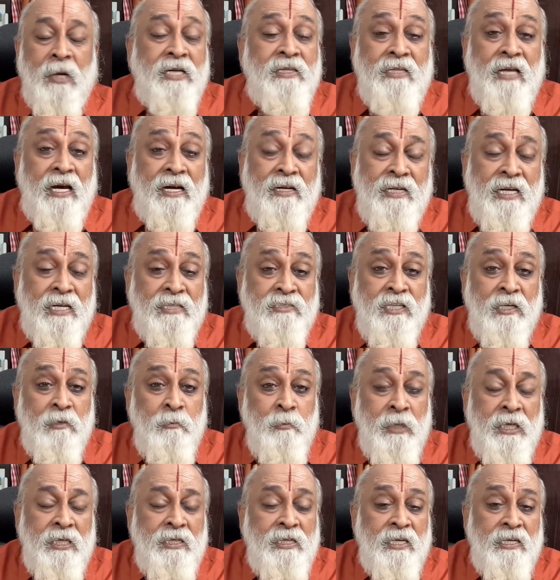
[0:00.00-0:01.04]
But that
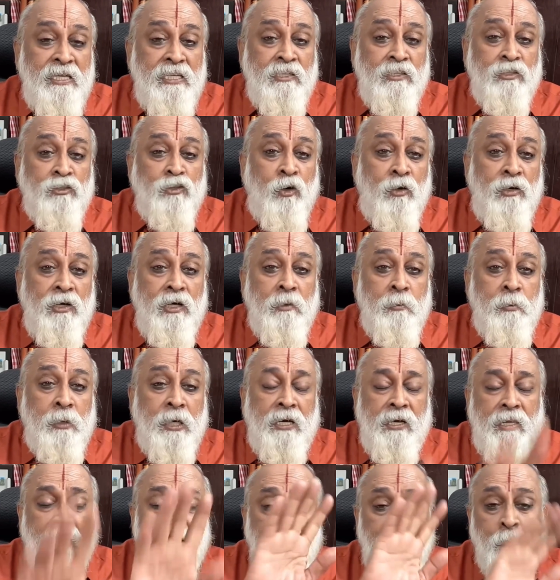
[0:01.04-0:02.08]
doesn't mean that it is going to
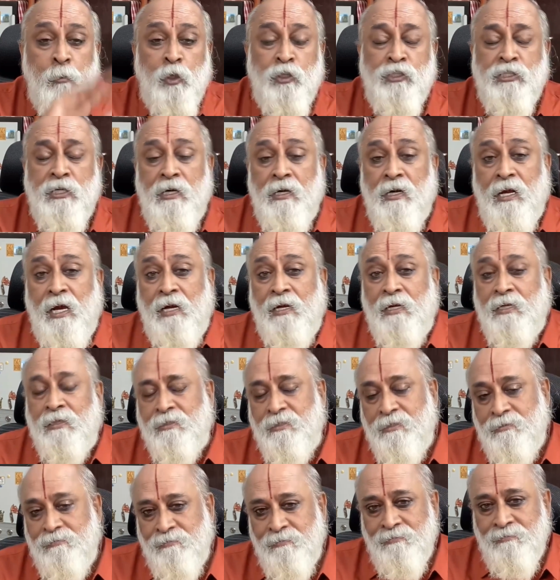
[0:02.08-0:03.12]
bring you an emotional
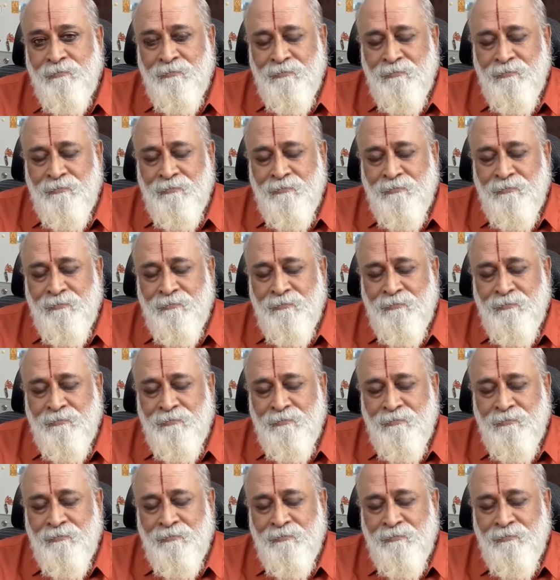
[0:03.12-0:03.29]
connect.